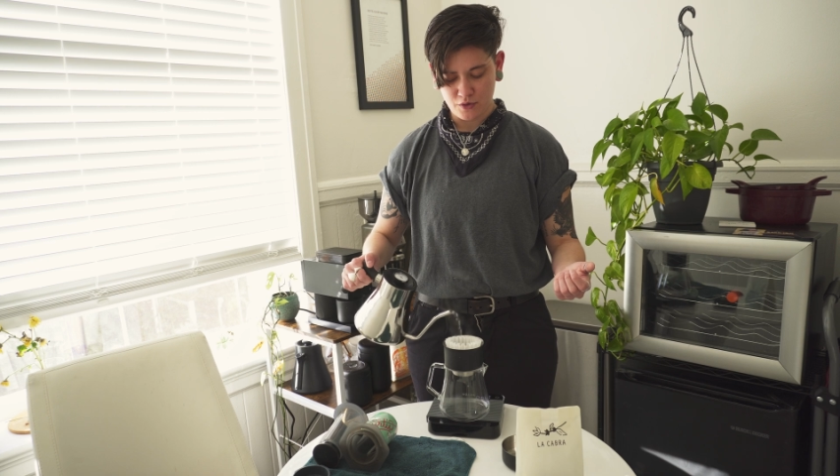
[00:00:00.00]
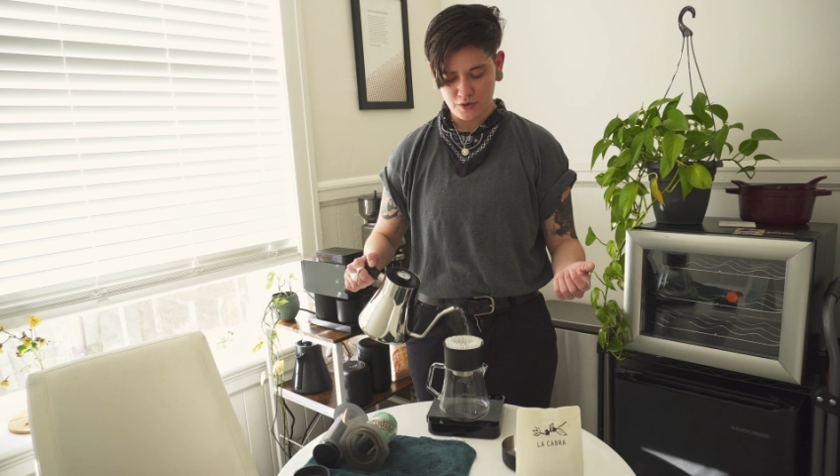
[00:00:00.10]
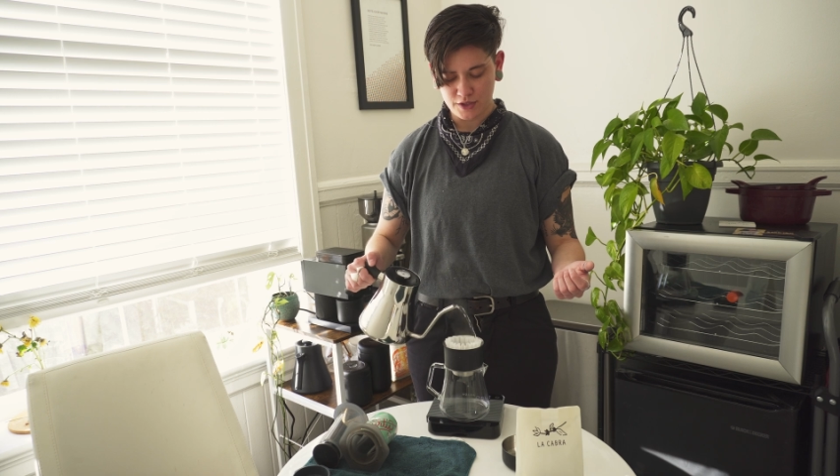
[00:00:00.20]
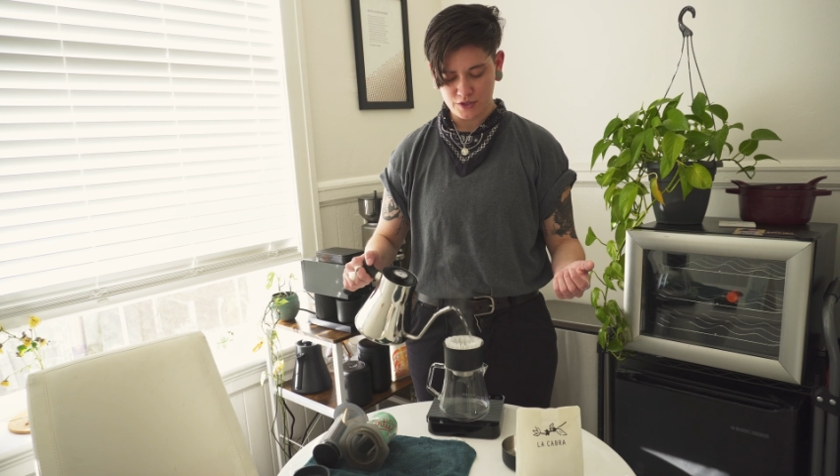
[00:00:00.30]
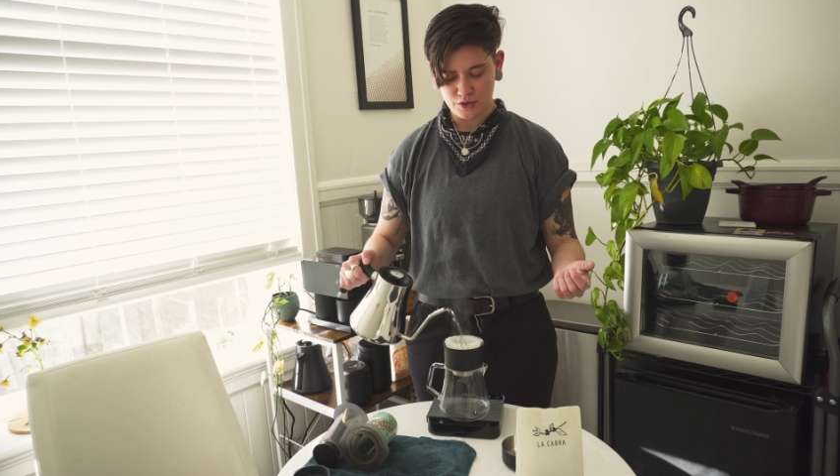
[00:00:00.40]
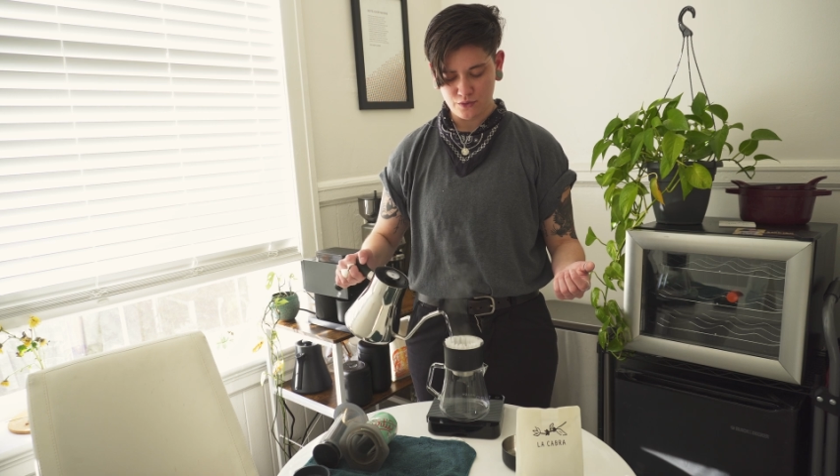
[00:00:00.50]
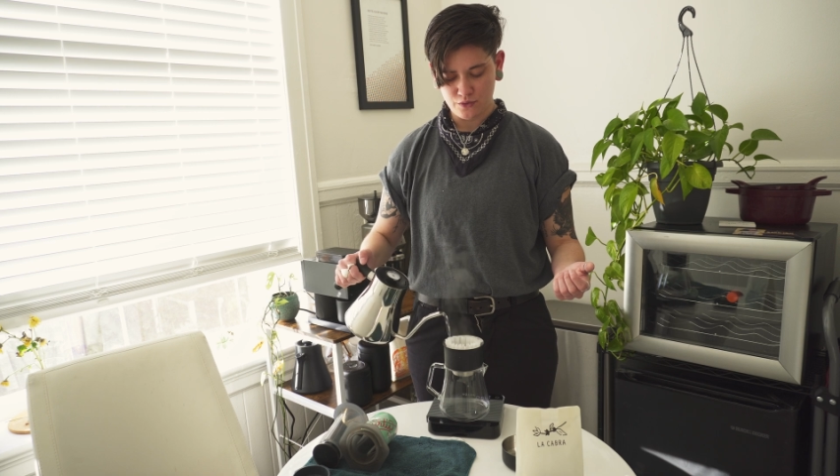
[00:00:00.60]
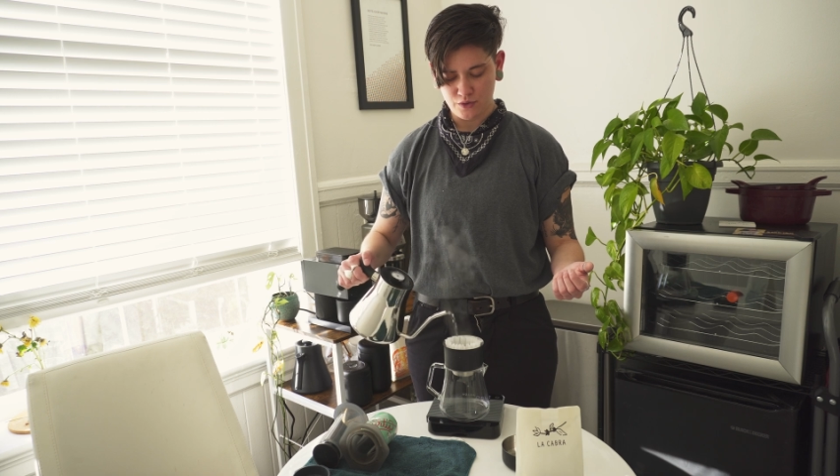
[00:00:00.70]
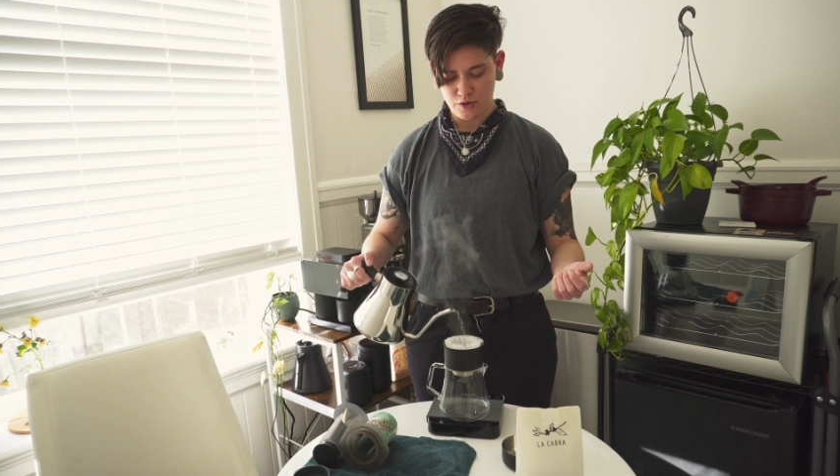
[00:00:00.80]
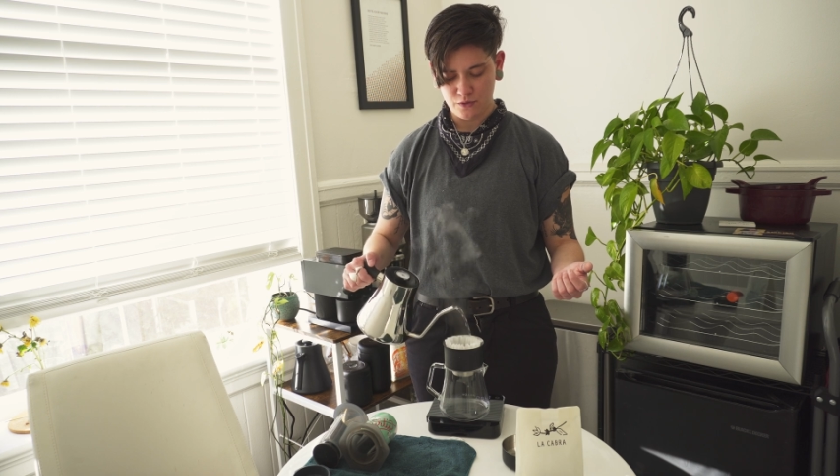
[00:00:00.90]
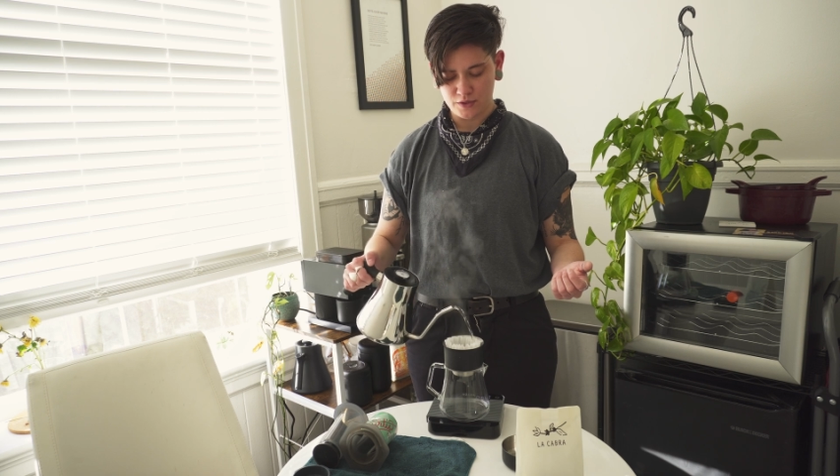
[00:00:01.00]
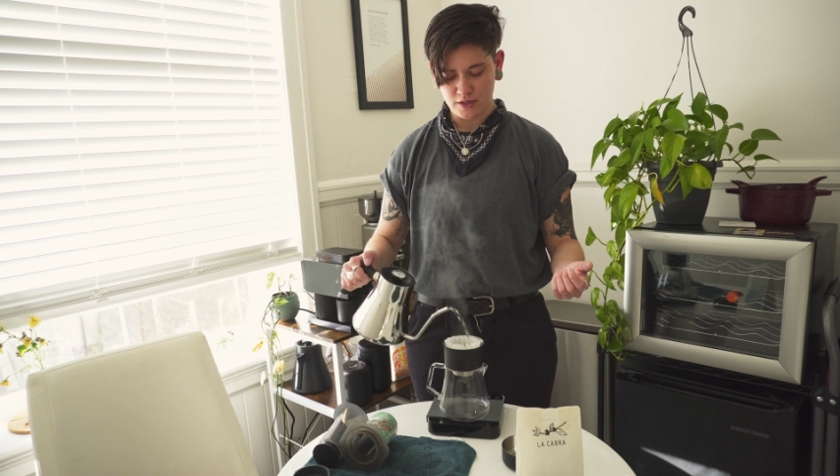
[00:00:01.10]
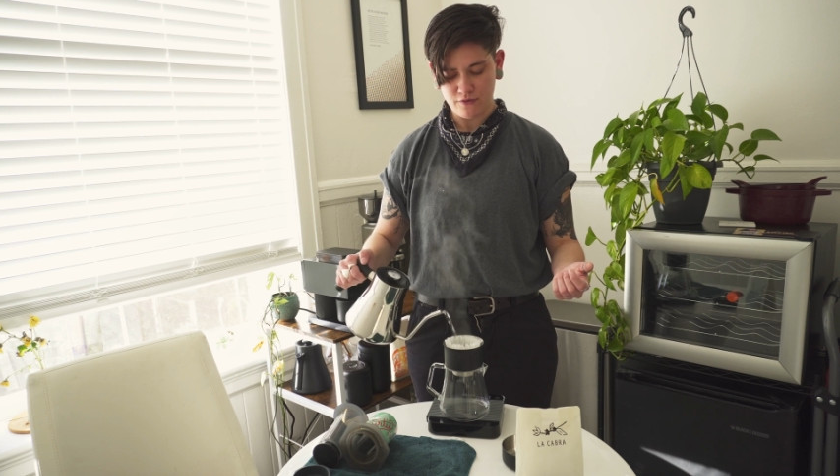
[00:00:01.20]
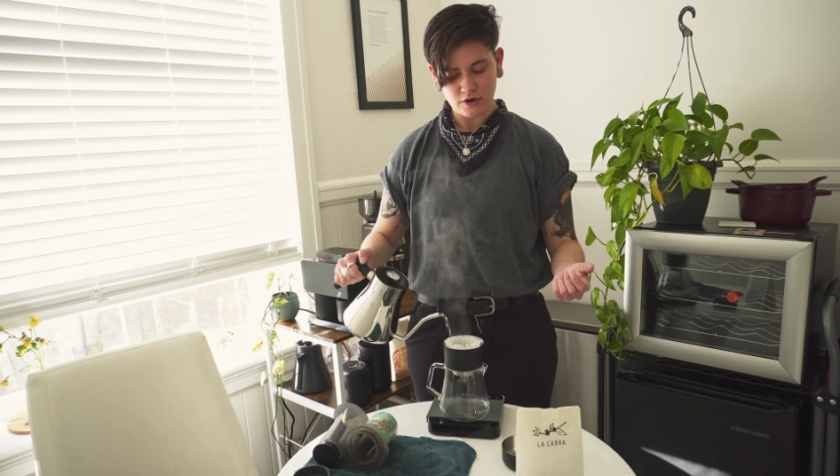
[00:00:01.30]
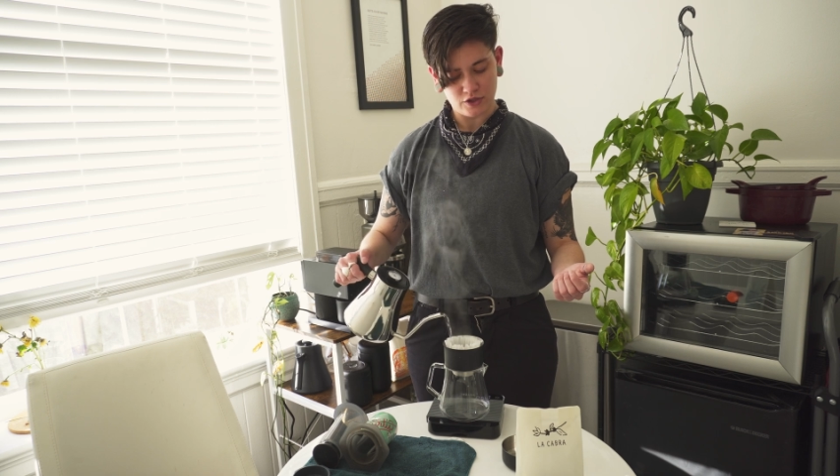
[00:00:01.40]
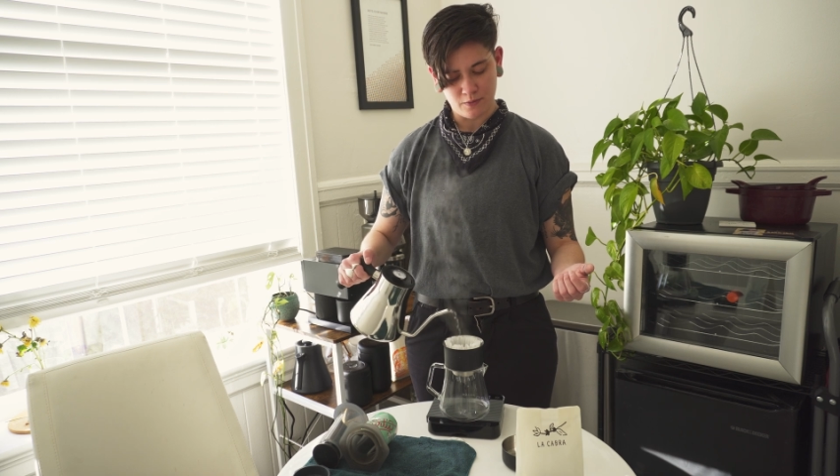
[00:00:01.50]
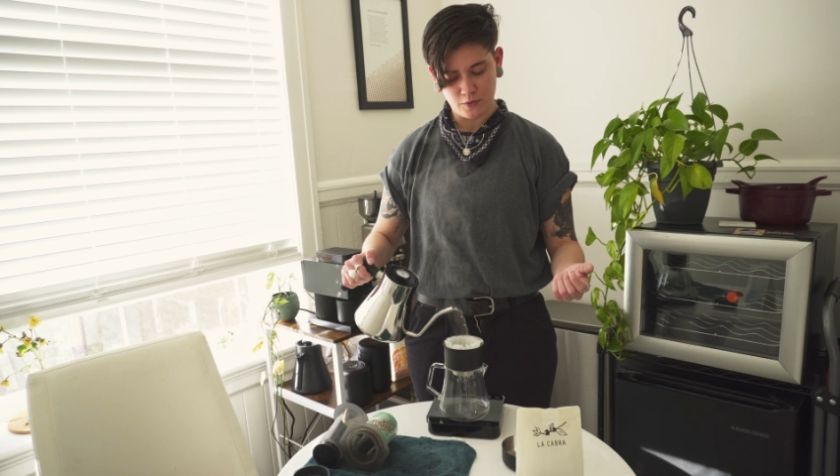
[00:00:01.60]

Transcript: going to use the freshly